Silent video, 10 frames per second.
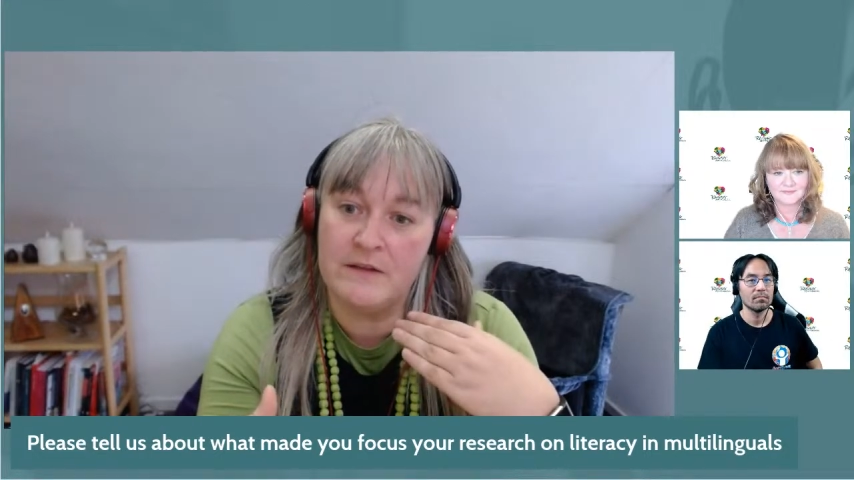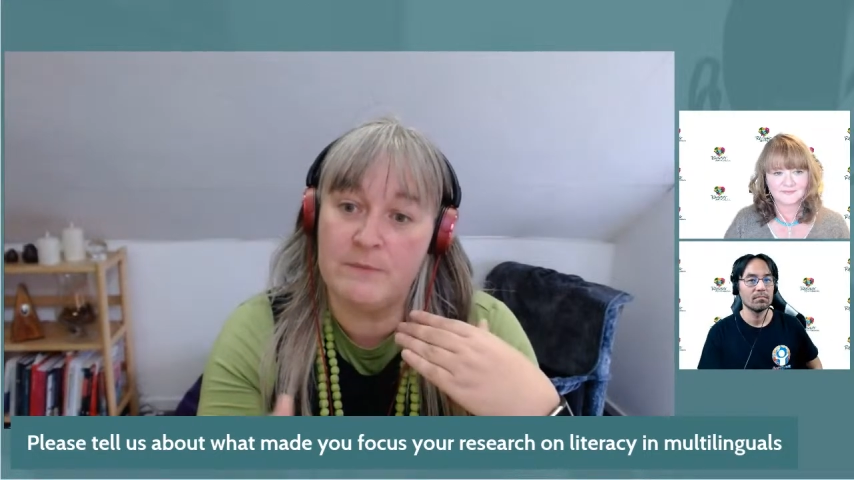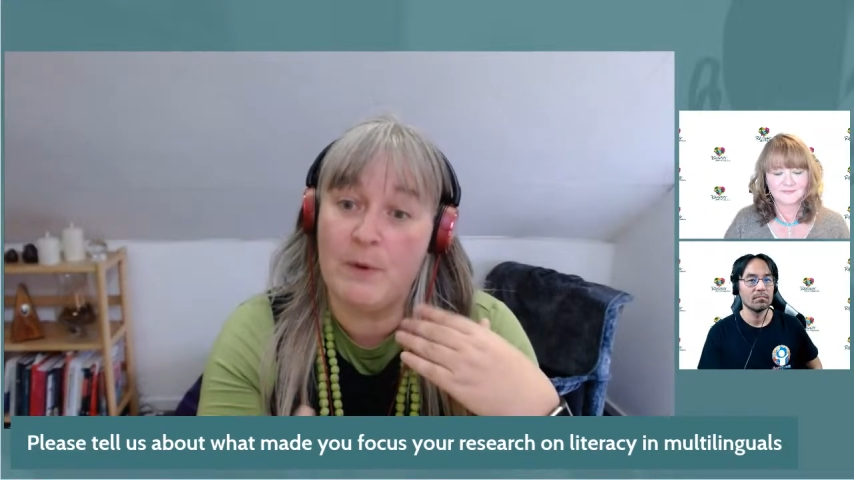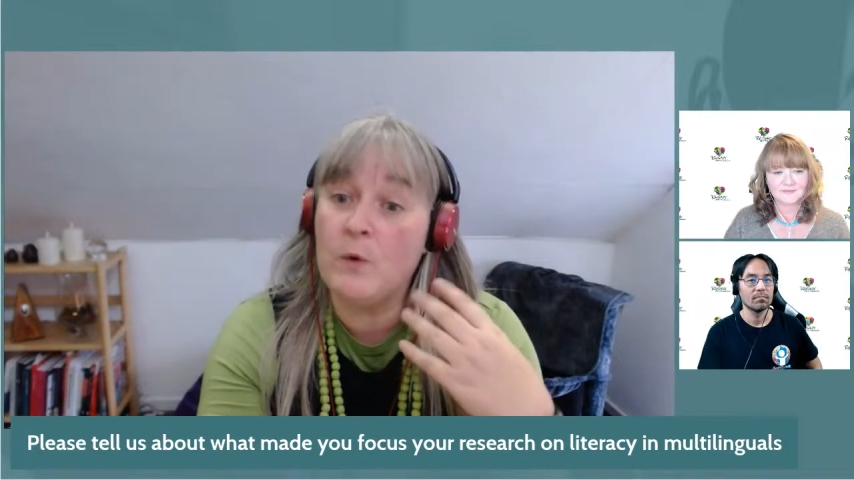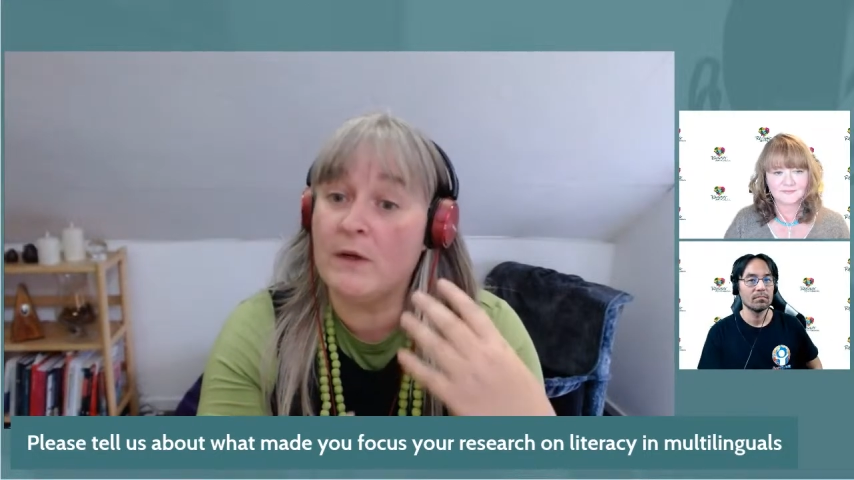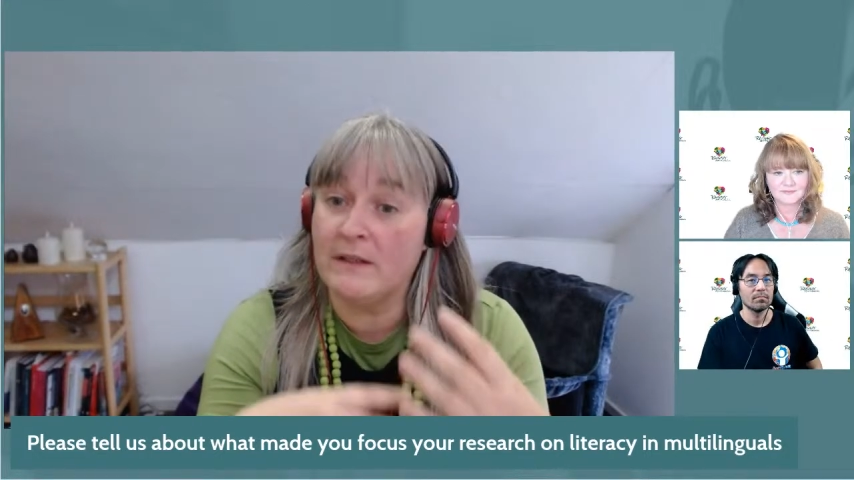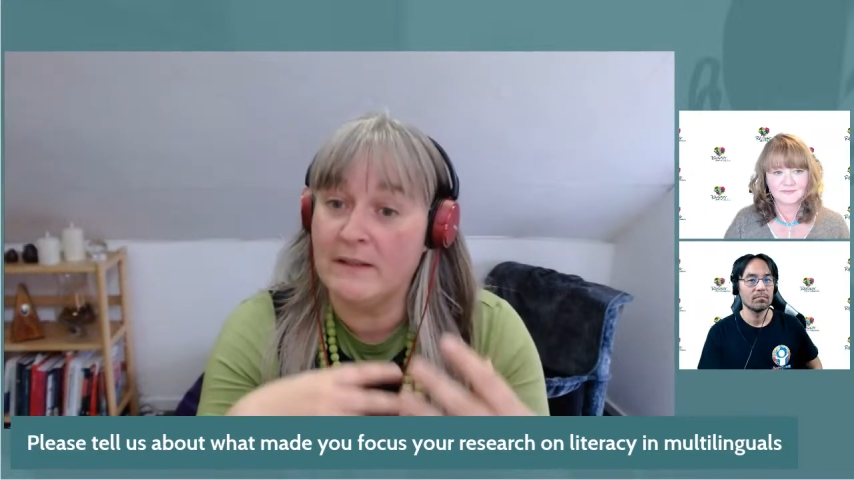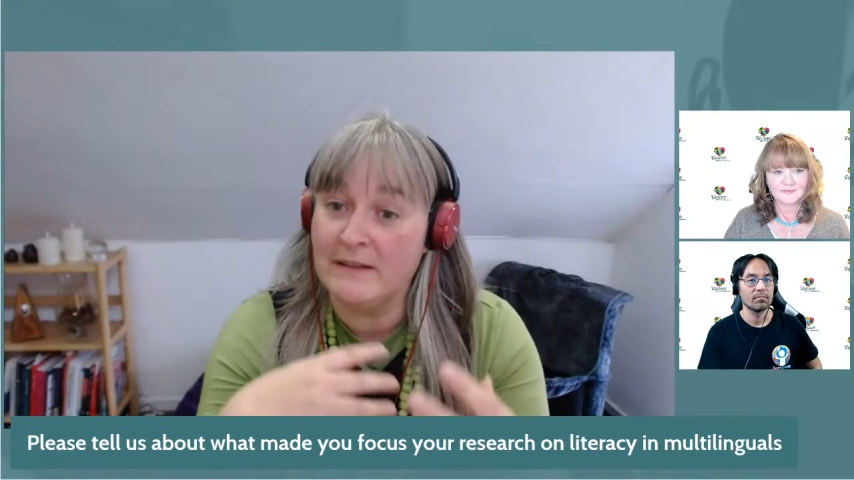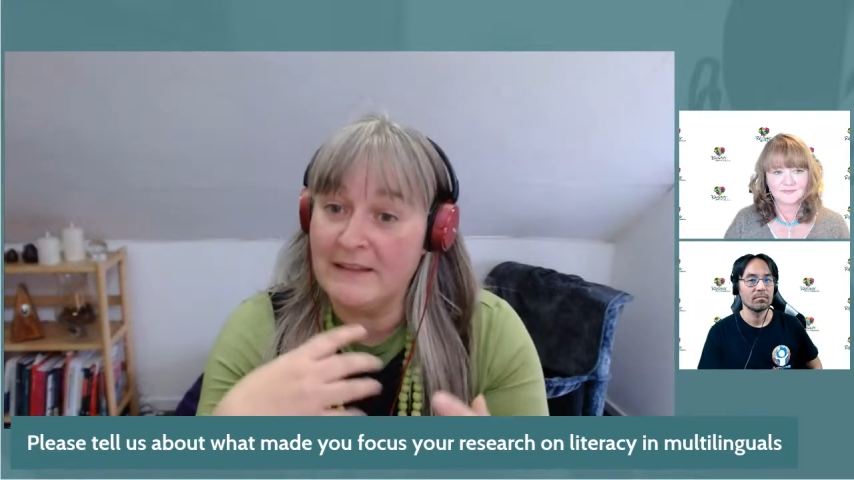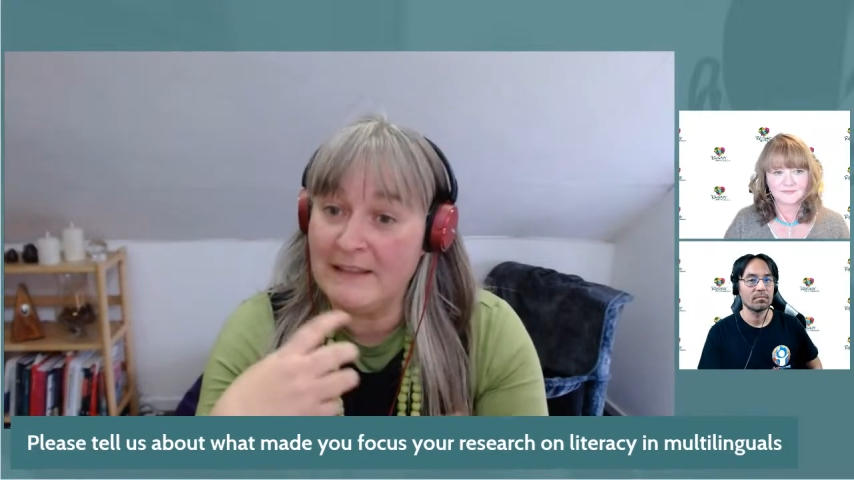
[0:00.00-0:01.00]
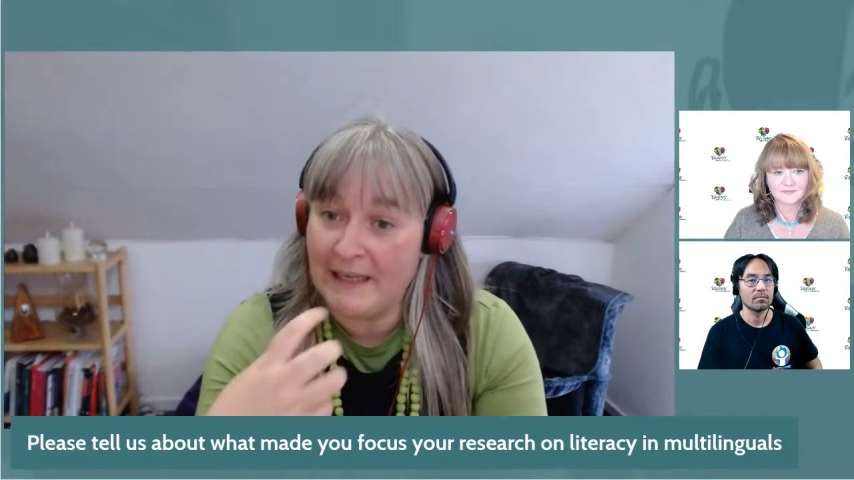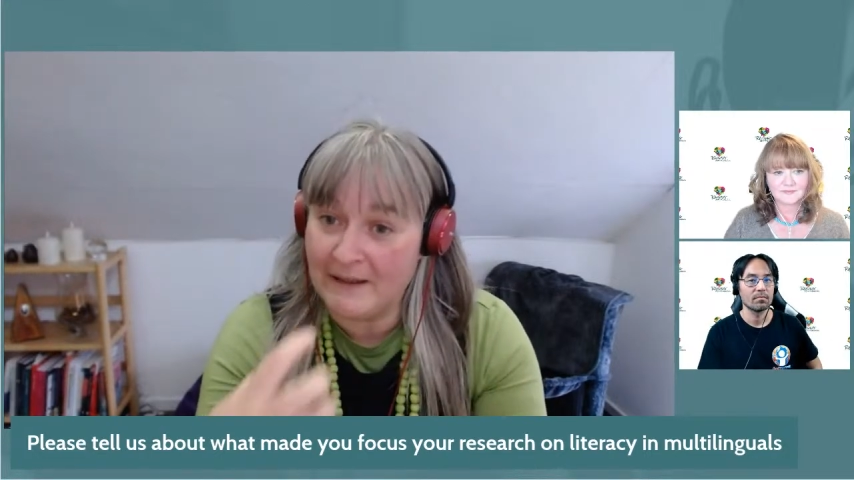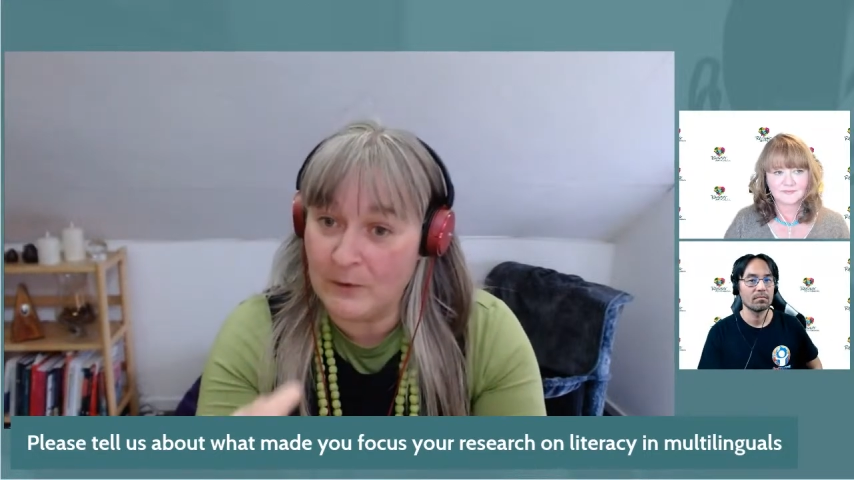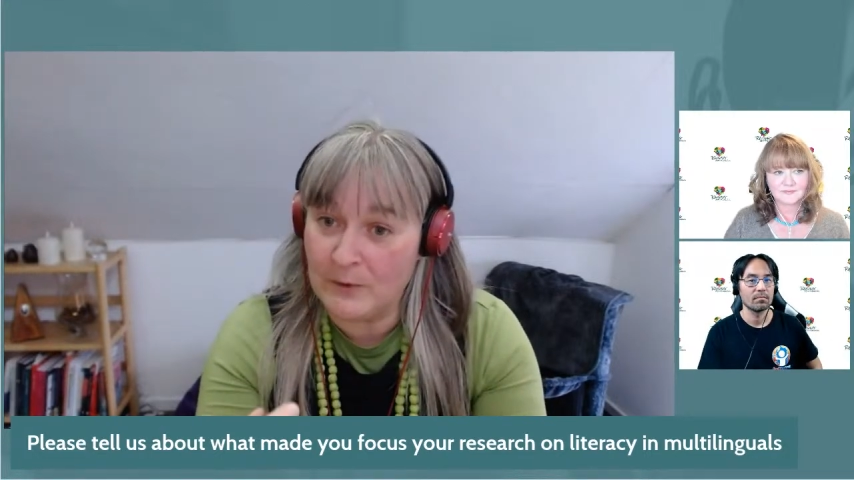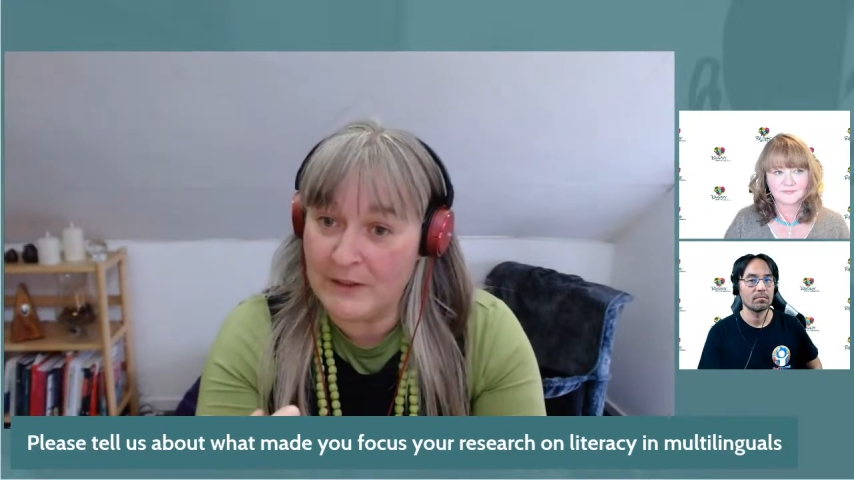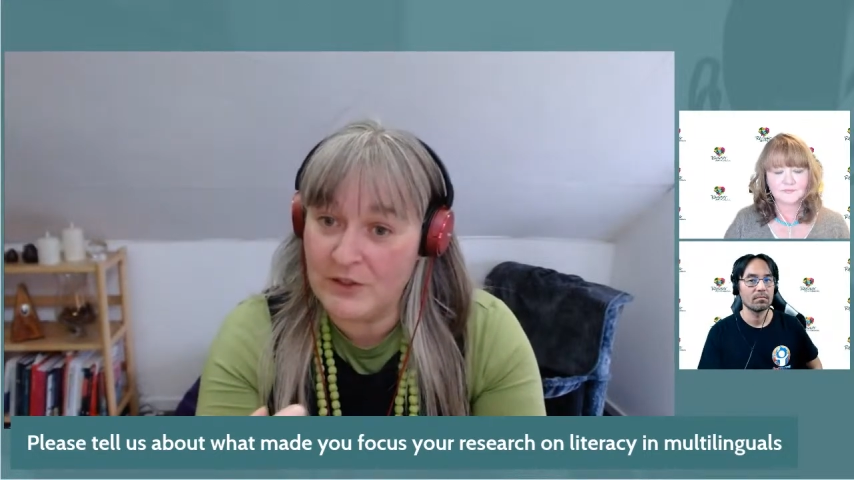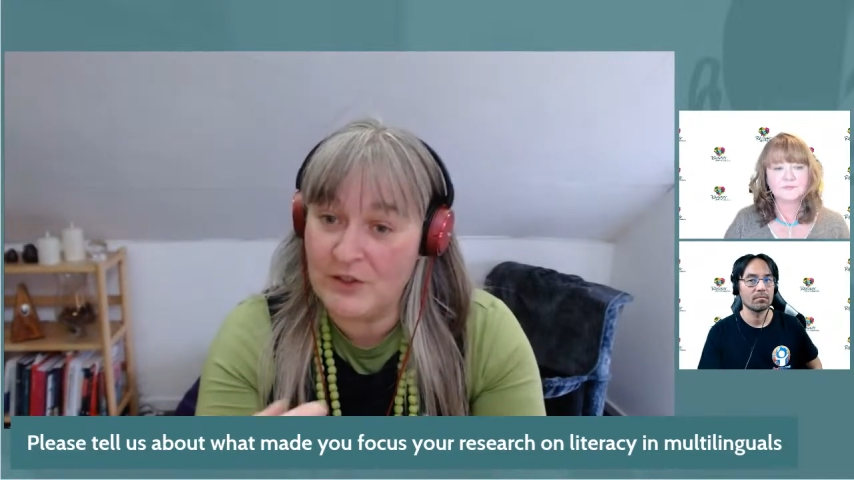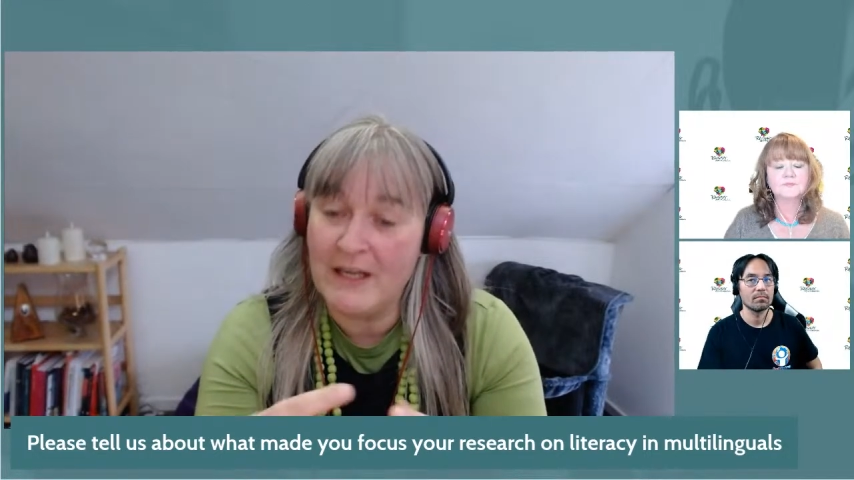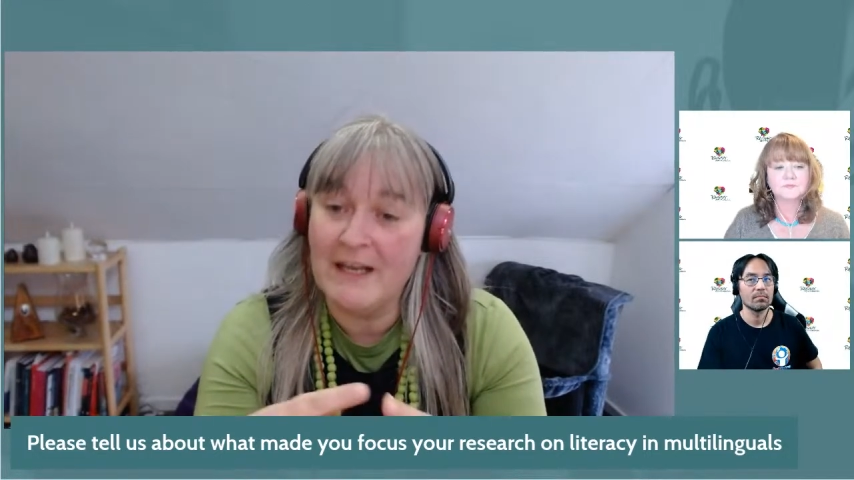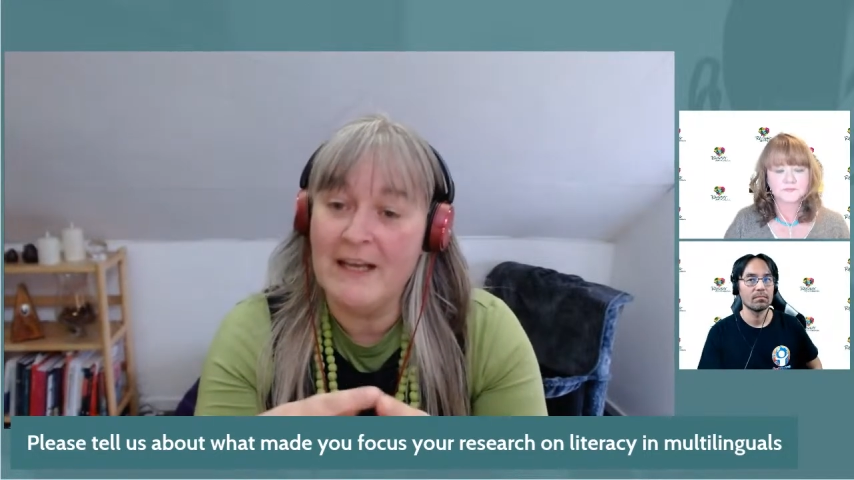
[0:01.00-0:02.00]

the spoken language